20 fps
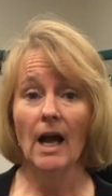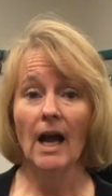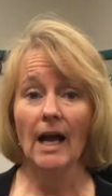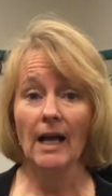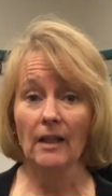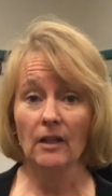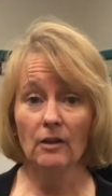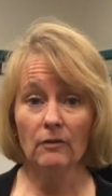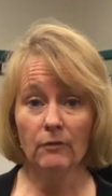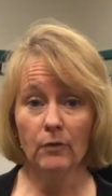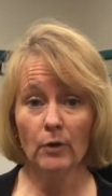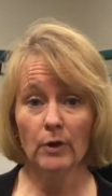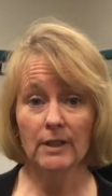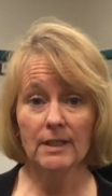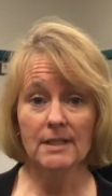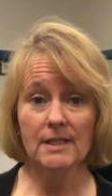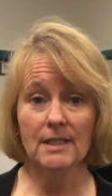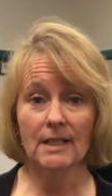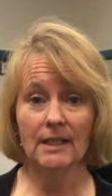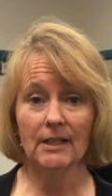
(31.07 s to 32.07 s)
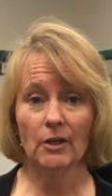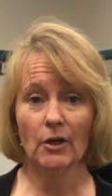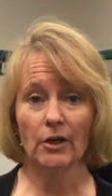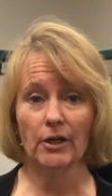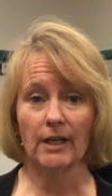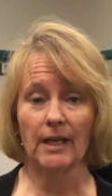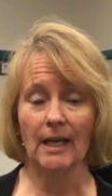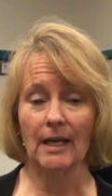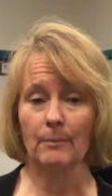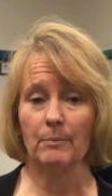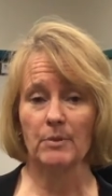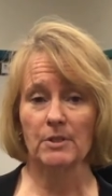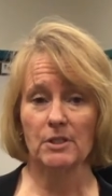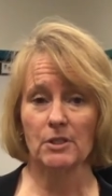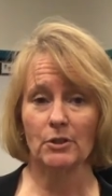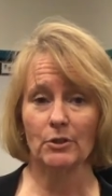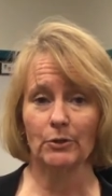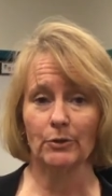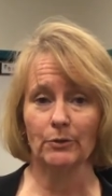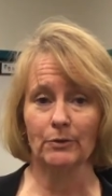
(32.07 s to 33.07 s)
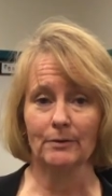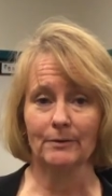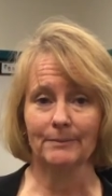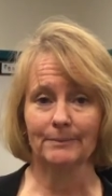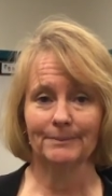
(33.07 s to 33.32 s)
I look forward to seeing you on campus soon.